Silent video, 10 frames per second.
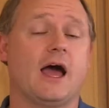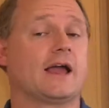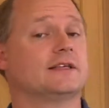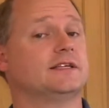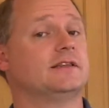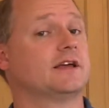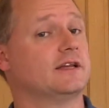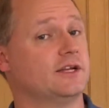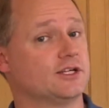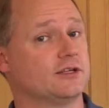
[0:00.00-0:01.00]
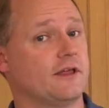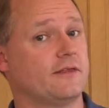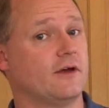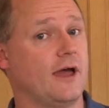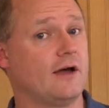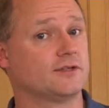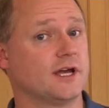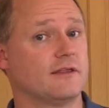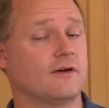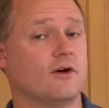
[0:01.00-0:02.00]
I can see the condition that the
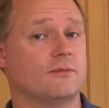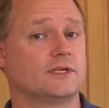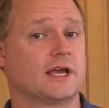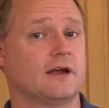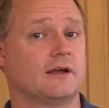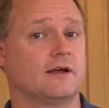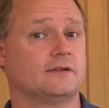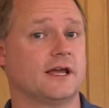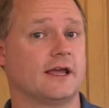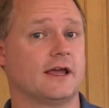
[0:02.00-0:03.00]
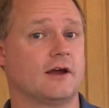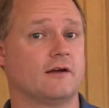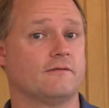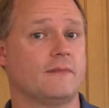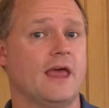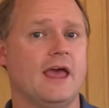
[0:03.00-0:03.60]
outside of the home is taken care of.